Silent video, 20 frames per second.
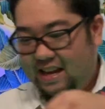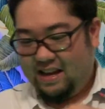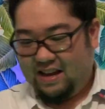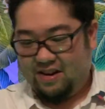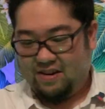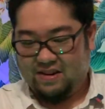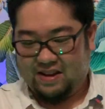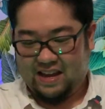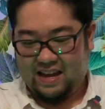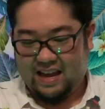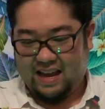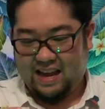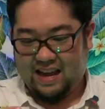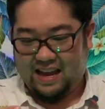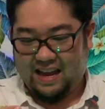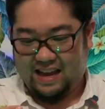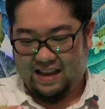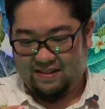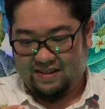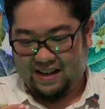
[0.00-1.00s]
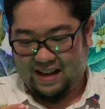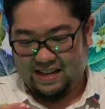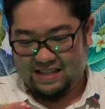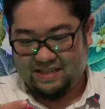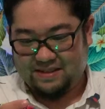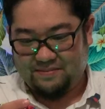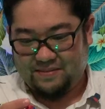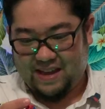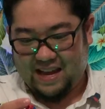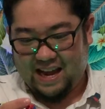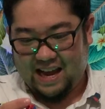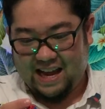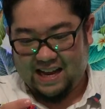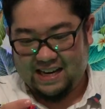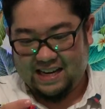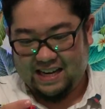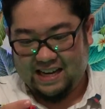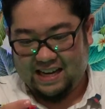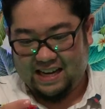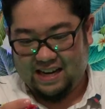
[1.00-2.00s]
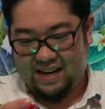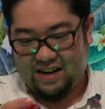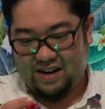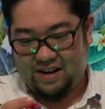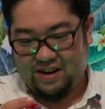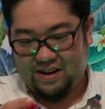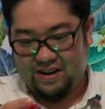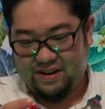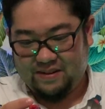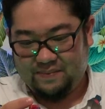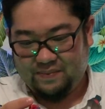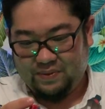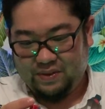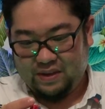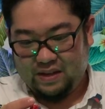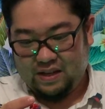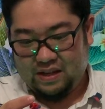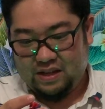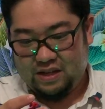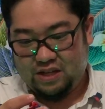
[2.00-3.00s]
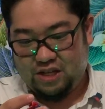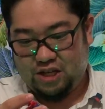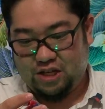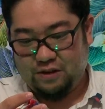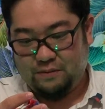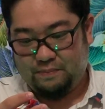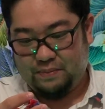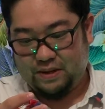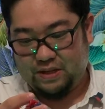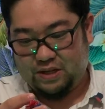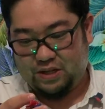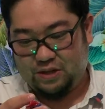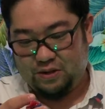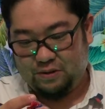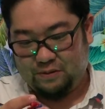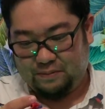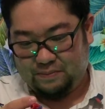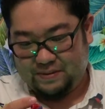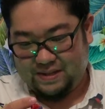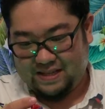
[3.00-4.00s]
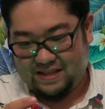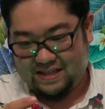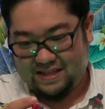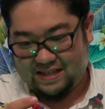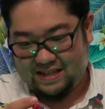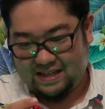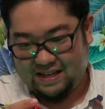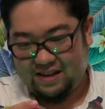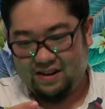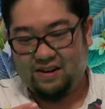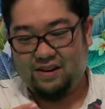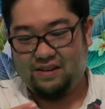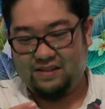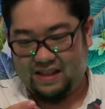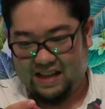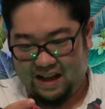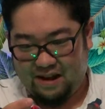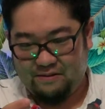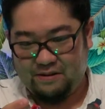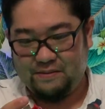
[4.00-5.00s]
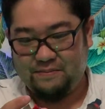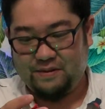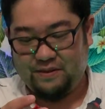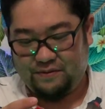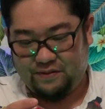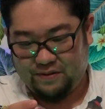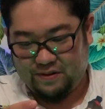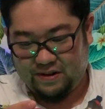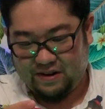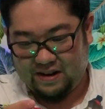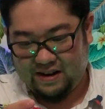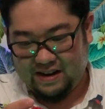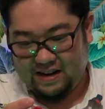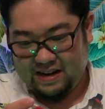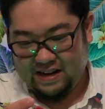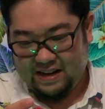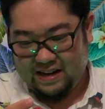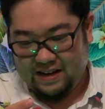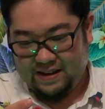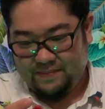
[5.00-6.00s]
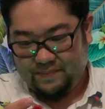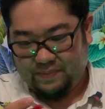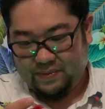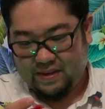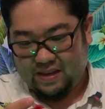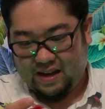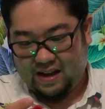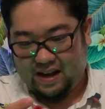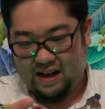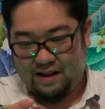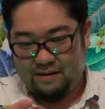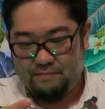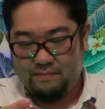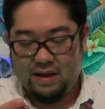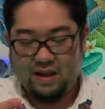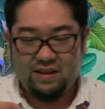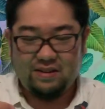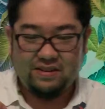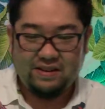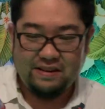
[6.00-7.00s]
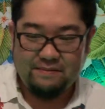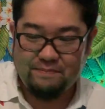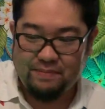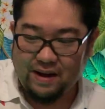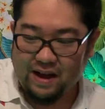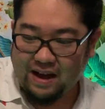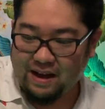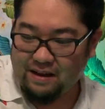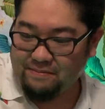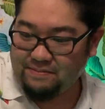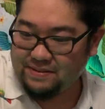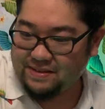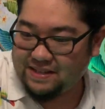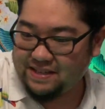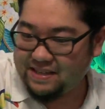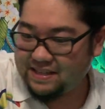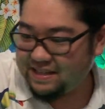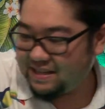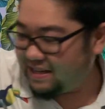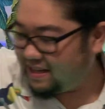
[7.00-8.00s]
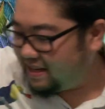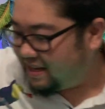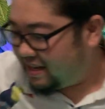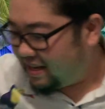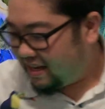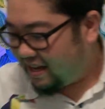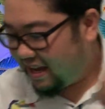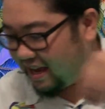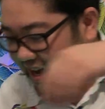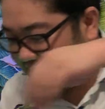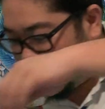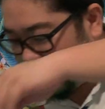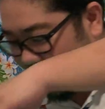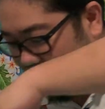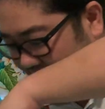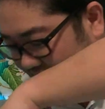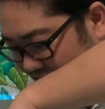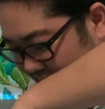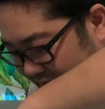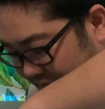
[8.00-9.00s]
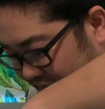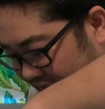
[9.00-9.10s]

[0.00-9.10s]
Okay, got some candy here. Chupa Chups. Heard of that one before? Uh, Melody Pops. And